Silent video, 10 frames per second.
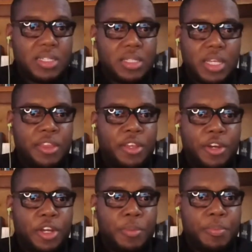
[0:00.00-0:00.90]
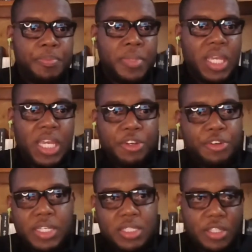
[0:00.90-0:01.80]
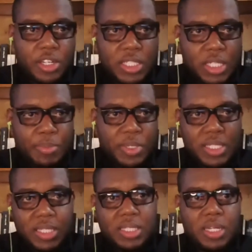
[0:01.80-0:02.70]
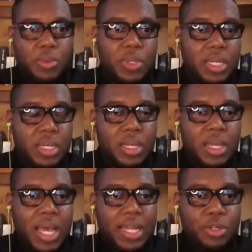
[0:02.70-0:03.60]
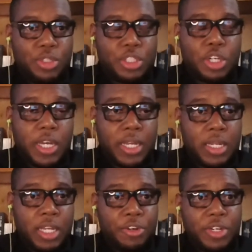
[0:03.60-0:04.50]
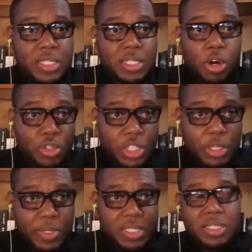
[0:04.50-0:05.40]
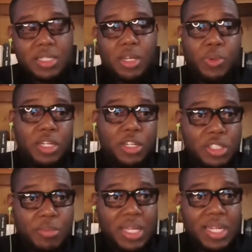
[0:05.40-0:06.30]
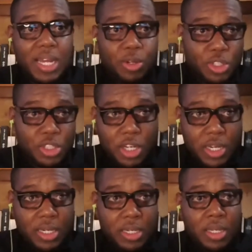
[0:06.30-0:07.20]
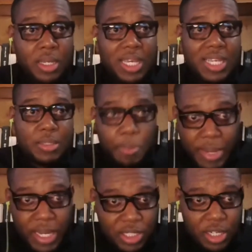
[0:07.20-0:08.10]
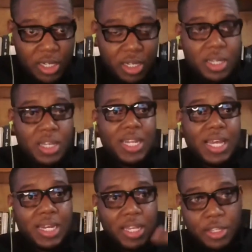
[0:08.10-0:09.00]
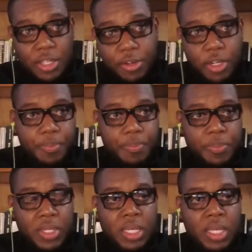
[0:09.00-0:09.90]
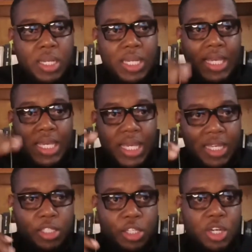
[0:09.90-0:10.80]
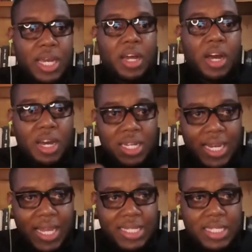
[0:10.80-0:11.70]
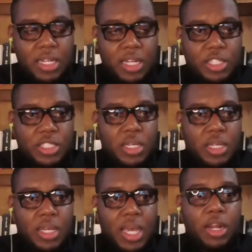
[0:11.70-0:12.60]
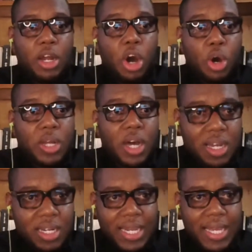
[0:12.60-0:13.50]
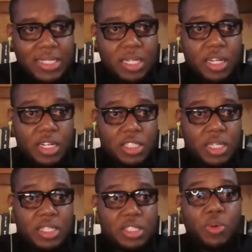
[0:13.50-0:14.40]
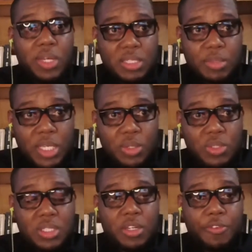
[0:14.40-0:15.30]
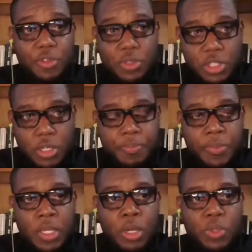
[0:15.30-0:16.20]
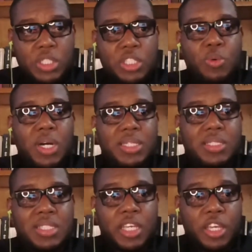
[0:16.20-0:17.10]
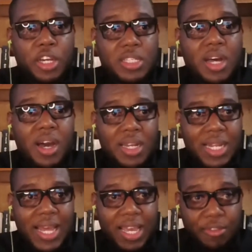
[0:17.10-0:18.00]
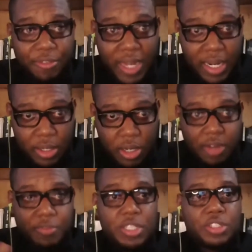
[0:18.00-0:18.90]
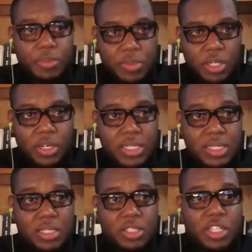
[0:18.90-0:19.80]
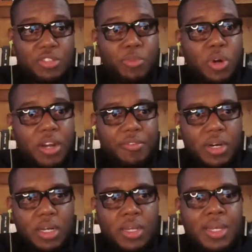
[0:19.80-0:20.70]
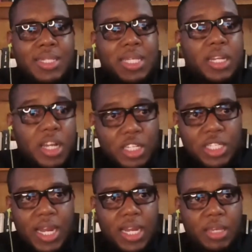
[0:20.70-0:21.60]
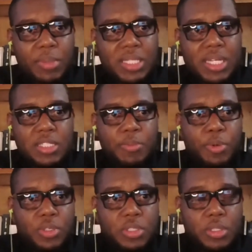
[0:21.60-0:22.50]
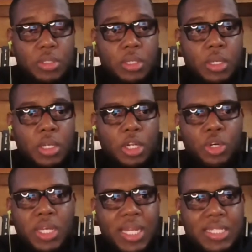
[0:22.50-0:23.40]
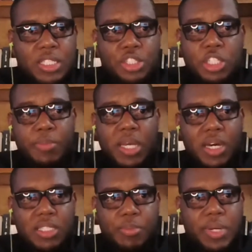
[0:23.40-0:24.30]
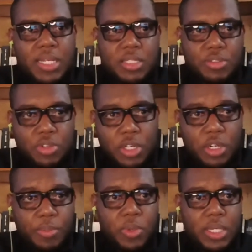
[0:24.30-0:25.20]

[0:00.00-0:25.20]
because Ethereum increased 13% in a week and Dogecoin increased 100% in a week doesn't mean that Dogecoin is better than Ethereum. The key is to look at the underlying technology and how underlying technology is going to be used in the future, which is what secures the underlying value of these cryptocurrencies. So it's more of a technology argument as opposed to looking at it just because the price is running up